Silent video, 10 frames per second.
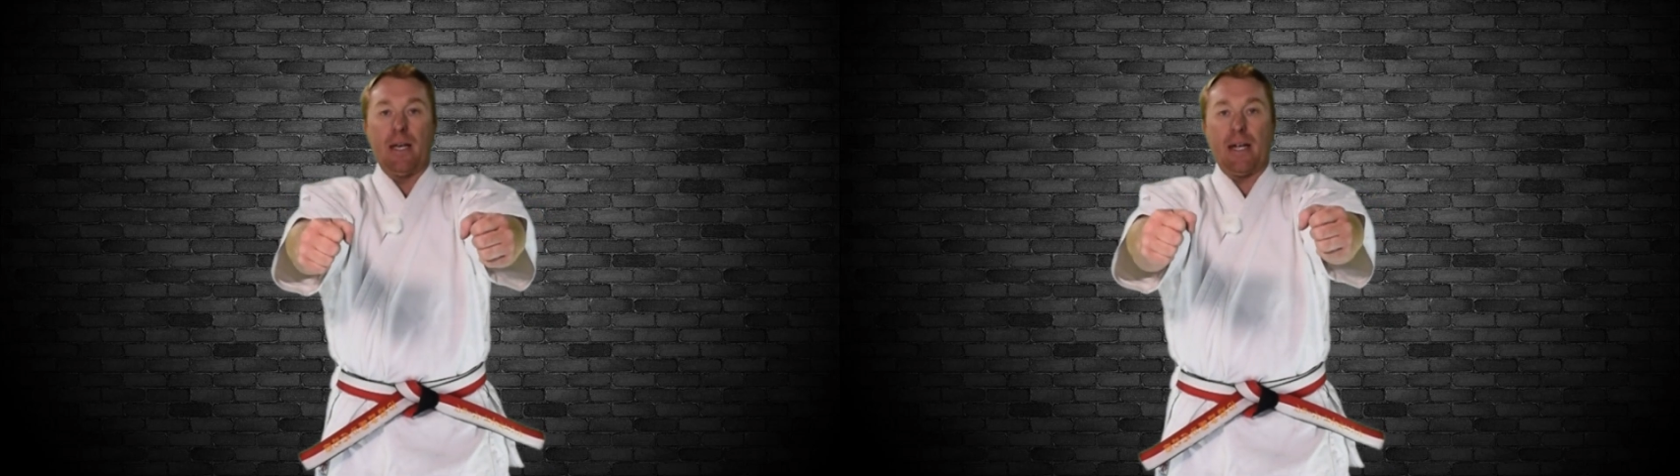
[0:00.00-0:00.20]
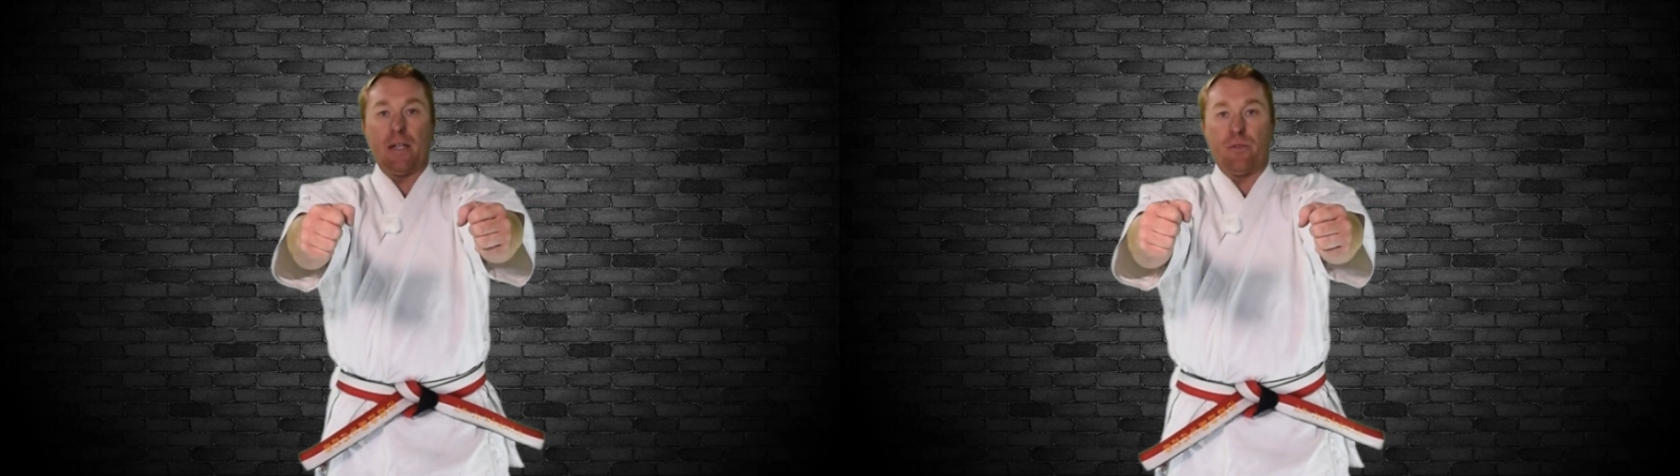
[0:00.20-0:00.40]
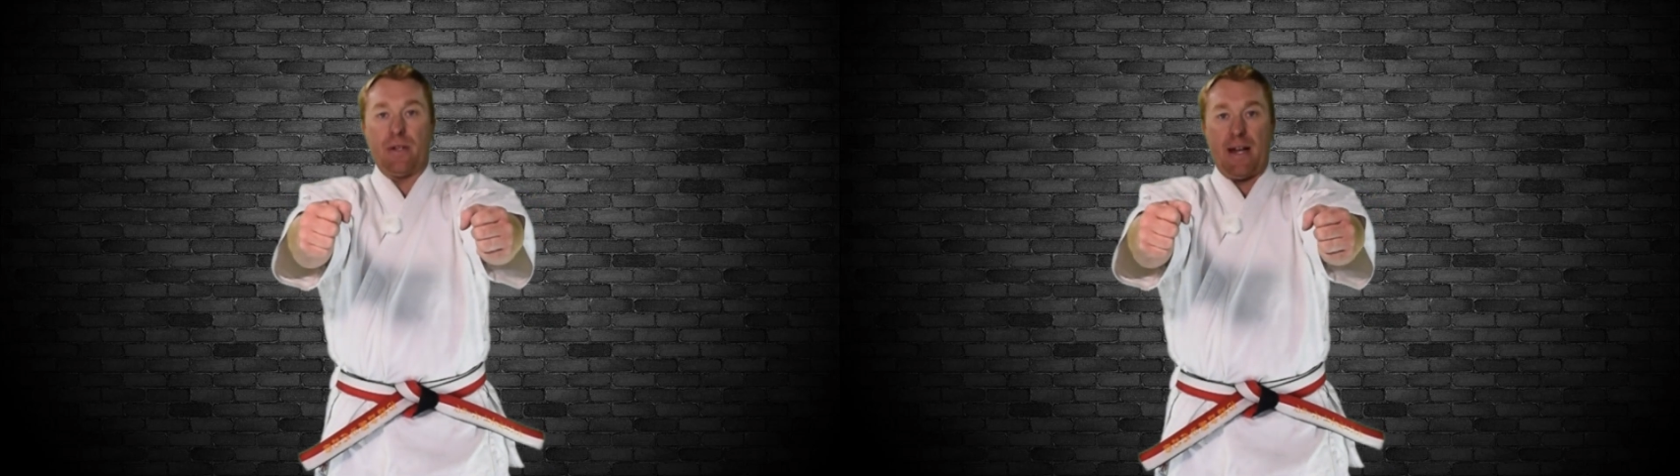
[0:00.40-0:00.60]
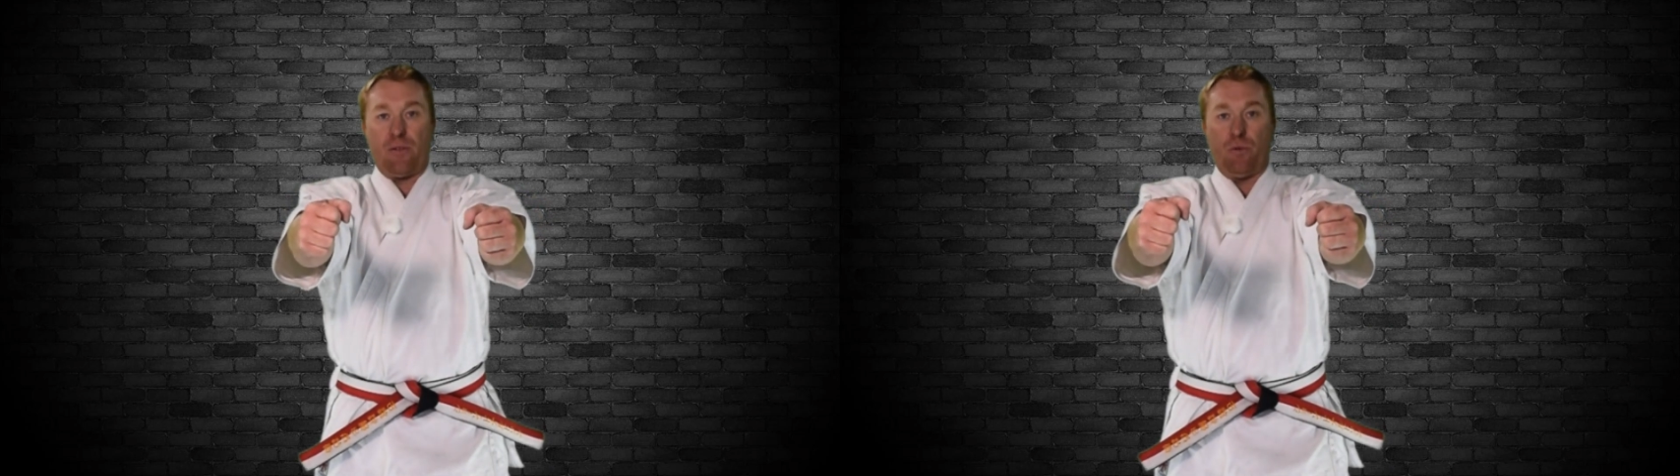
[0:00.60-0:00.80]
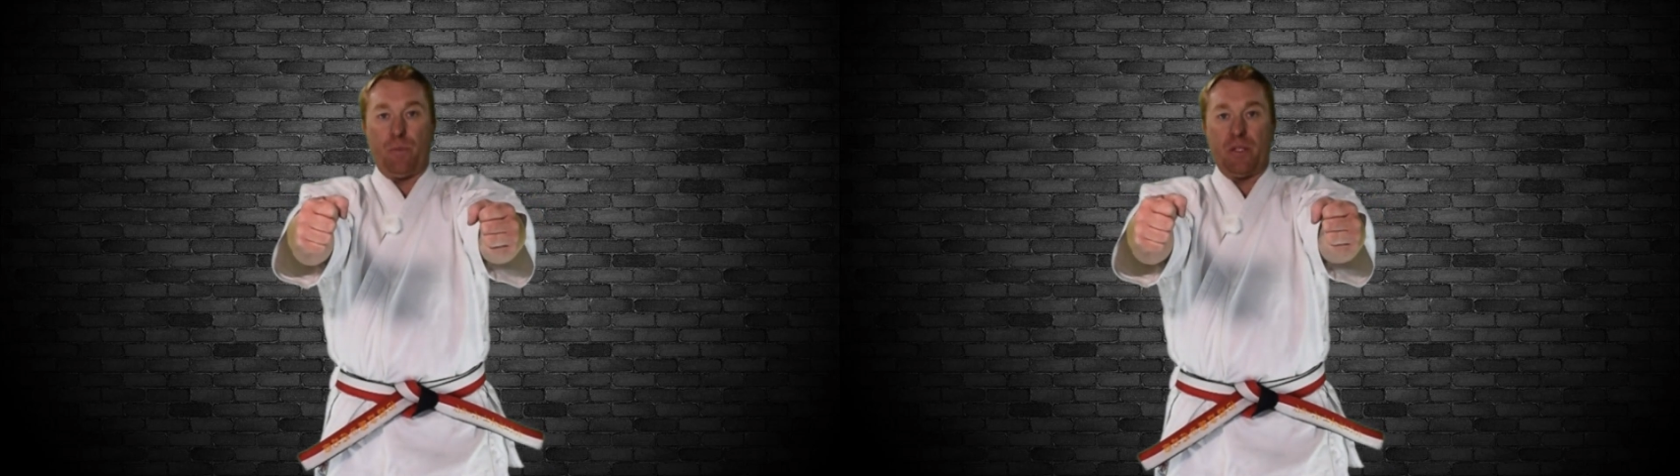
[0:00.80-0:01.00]
in your
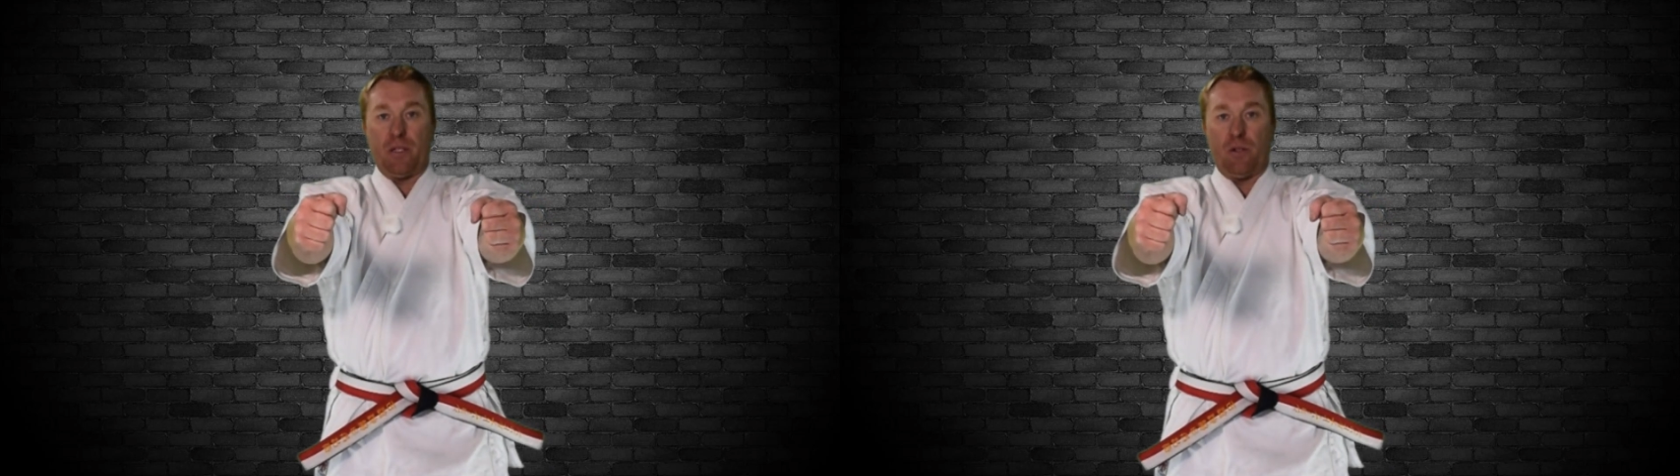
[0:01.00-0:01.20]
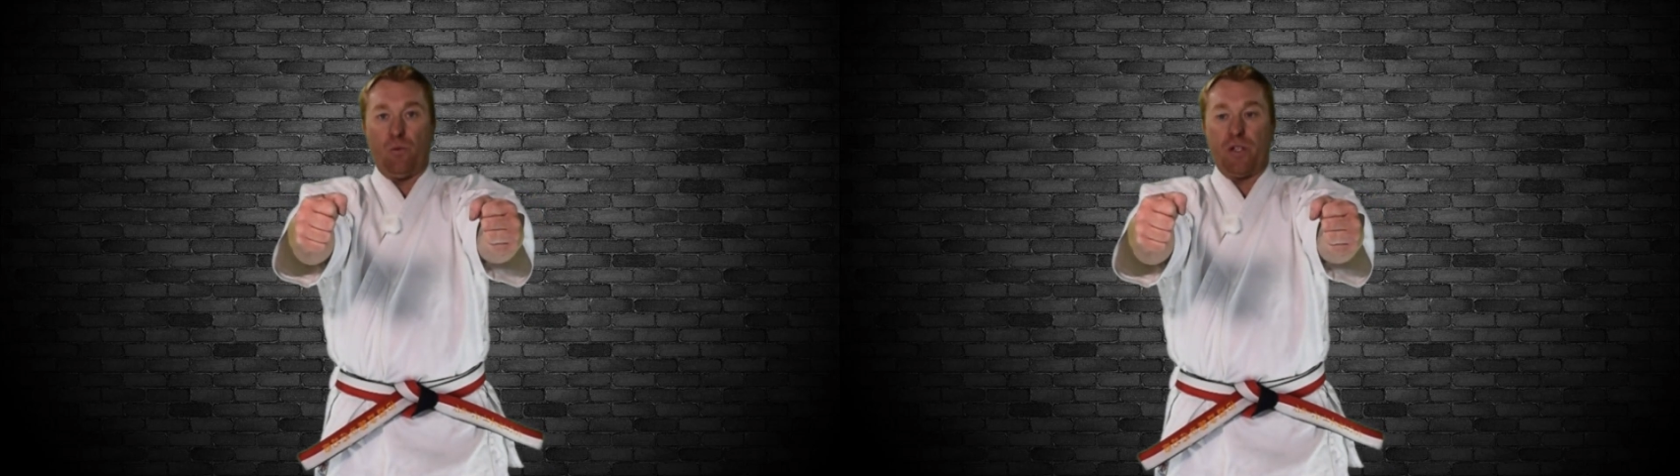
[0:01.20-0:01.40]
natural position,